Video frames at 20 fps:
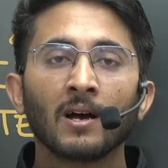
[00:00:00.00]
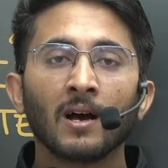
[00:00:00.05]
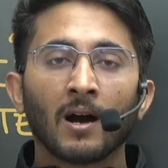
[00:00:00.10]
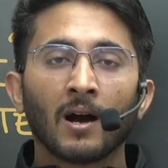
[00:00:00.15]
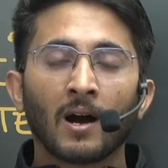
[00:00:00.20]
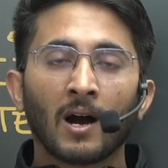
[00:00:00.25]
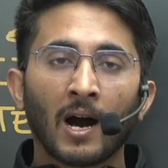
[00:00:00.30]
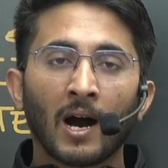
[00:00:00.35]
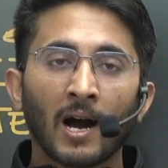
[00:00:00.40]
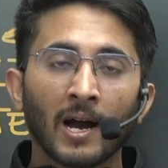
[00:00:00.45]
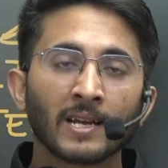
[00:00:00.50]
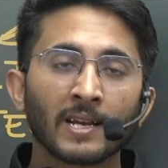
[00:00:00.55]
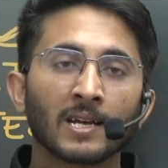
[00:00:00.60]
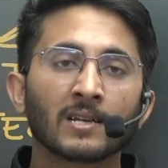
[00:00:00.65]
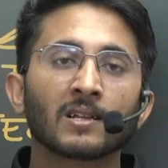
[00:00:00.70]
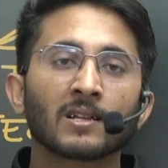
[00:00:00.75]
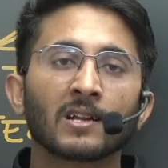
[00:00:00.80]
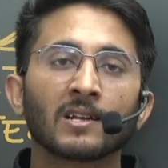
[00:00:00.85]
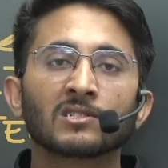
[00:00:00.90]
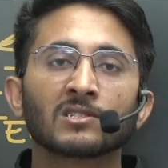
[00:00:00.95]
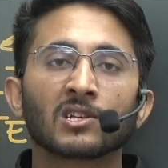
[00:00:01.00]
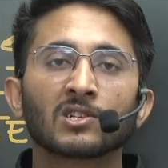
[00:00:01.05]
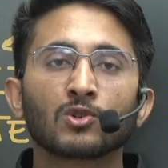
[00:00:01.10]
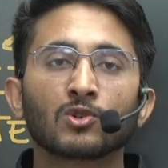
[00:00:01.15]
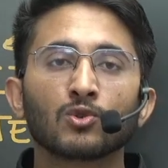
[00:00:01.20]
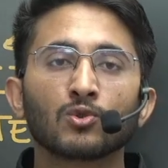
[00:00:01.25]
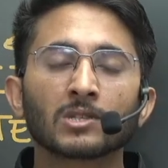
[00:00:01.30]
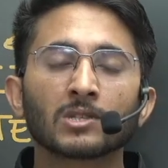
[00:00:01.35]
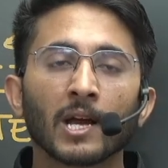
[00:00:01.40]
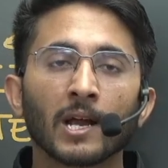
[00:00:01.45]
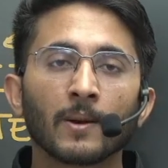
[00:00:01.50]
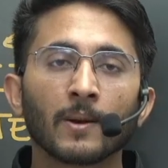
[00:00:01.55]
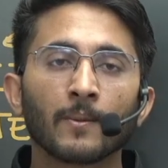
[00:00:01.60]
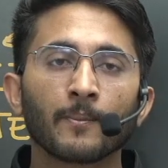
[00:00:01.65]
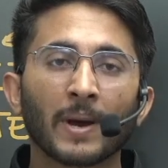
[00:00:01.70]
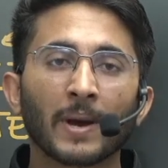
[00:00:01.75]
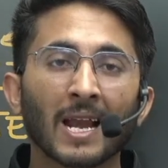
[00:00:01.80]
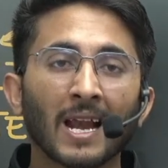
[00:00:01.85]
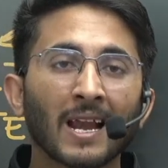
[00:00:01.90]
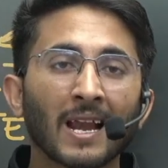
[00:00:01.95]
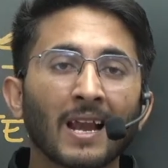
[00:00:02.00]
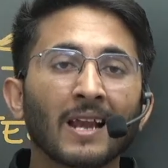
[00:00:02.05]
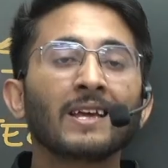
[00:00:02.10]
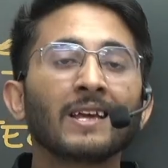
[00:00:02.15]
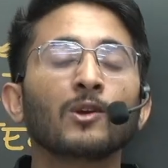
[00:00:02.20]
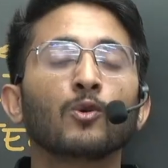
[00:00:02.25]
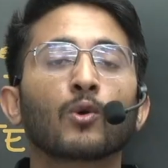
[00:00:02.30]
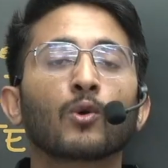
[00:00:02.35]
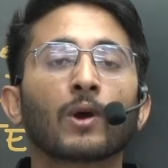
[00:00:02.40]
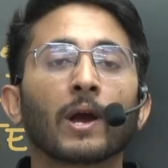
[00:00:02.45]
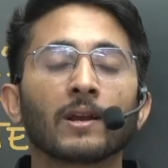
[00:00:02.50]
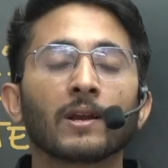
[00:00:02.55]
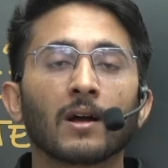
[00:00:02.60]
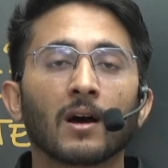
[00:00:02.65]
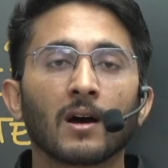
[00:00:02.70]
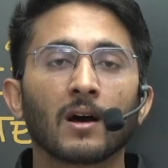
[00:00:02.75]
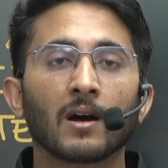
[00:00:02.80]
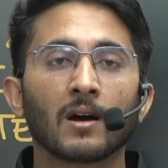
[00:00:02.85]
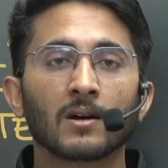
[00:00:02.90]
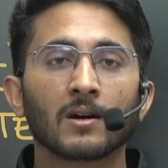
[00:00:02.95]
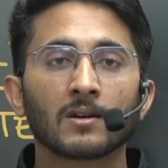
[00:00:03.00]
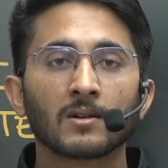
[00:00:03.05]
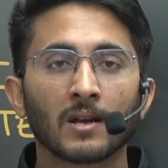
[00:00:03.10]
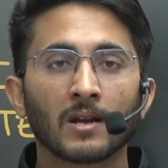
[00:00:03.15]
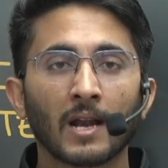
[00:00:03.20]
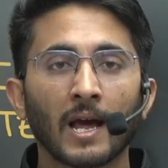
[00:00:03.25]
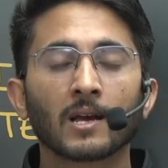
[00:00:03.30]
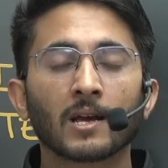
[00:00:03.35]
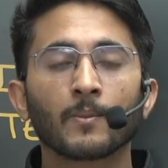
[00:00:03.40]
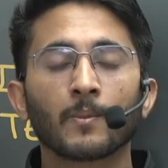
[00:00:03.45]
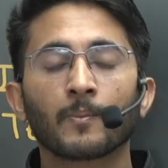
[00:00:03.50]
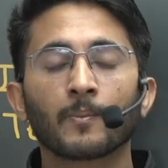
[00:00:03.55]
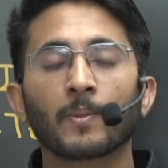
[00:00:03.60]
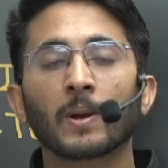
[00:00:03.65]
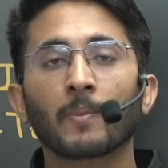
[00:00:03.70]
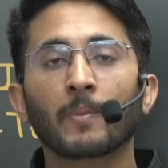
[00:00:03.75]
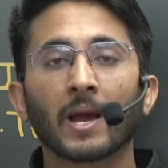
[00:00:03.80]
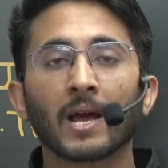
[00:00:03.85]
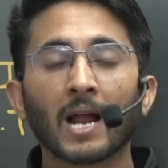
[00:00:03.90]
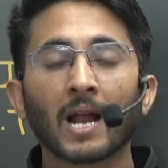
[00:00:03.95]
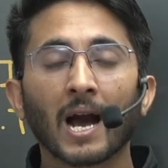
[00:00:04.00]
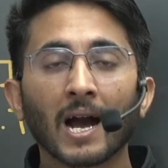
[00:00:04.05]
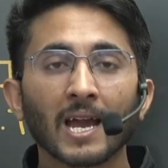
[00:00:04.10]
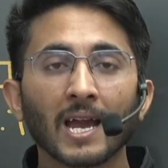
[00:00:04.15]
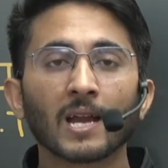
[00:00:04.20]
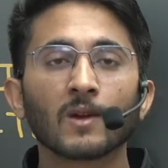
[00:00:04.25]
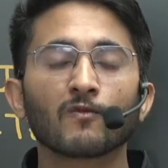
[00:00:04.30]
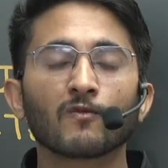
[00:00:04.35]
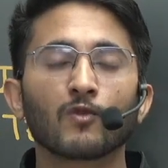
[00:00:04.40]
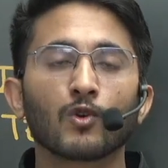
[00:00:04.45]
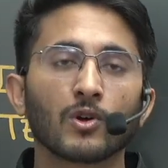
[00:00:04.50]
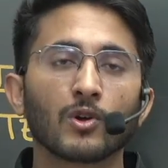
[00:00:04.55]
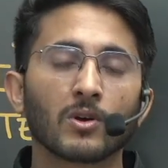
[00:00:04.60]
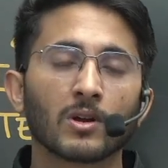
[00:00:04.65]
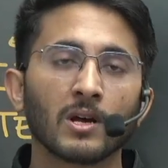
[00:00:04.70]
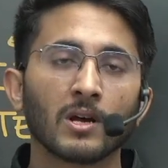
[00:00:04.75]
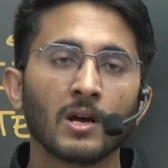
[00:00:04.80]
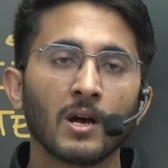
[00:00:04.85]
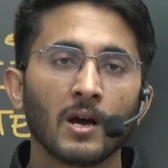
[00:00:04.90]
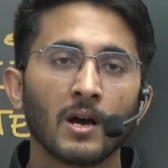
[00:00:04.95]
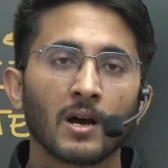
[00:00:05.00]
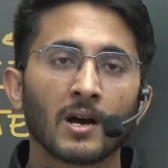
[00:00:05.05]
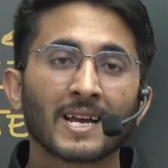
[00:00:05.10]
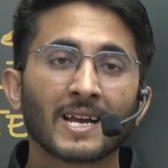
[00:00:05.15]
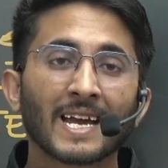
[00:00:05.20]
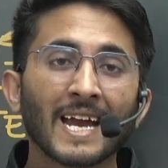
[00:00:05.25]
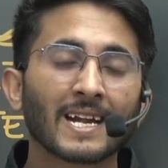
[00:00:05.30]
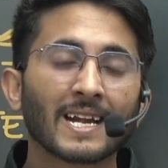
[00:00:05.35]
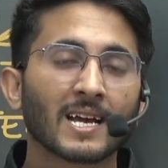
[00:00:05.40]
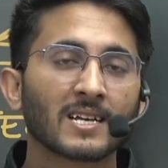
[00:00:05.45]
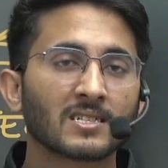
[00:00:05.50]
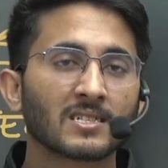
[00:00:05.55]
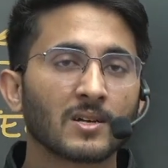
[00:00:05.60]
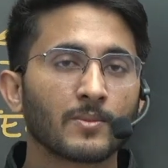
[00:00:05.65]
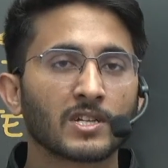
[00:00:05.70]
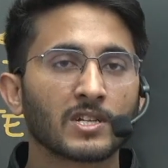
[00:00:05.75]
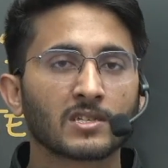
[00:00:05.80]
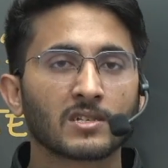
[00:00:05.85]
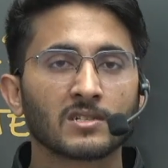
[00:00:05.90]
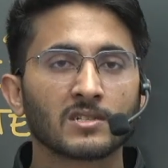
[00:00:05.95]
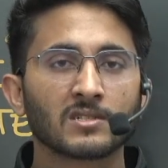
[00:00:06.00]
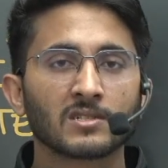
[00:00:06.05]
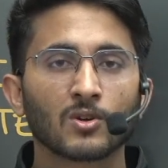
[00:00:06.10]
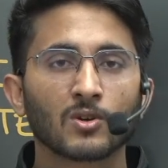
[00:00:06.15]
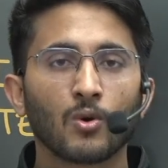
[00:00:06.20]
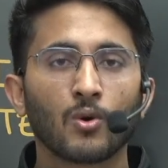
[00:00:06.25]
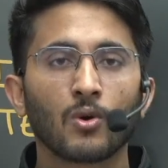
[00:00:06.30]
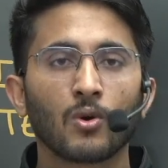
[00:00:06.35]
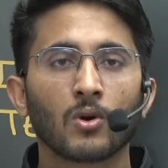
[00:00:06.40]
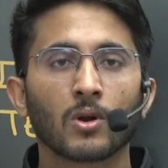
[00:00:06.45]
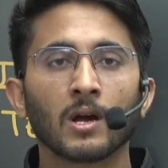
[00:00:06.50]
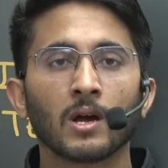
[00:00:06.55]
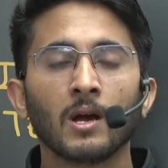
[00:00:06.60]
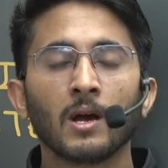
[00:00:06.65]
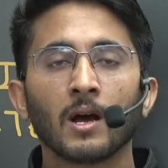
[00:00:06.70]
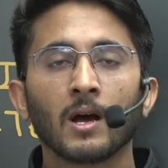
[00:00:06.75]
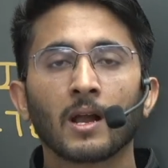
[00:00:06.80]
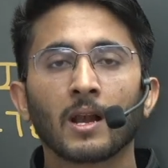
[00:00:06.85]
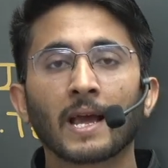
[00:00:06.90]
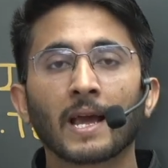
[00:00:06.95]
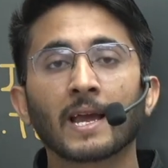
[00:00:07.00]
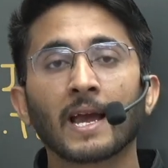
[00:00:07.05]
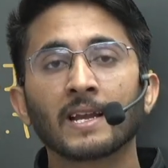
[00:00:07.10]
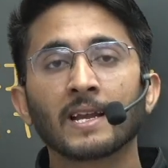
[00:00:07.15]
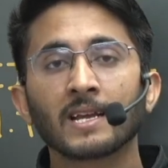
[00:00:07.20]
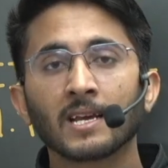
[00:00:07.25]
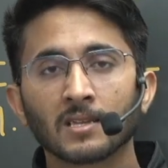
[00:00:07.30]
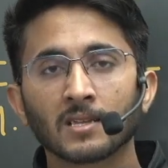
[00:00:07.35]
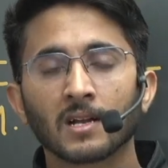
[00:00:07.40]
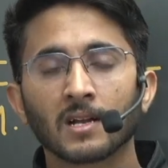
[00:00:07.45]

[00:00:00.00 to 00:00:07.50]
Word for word: uh, any other institutes, and parallelly you can uh, like prepare again for your uh, GATE examinations or like any other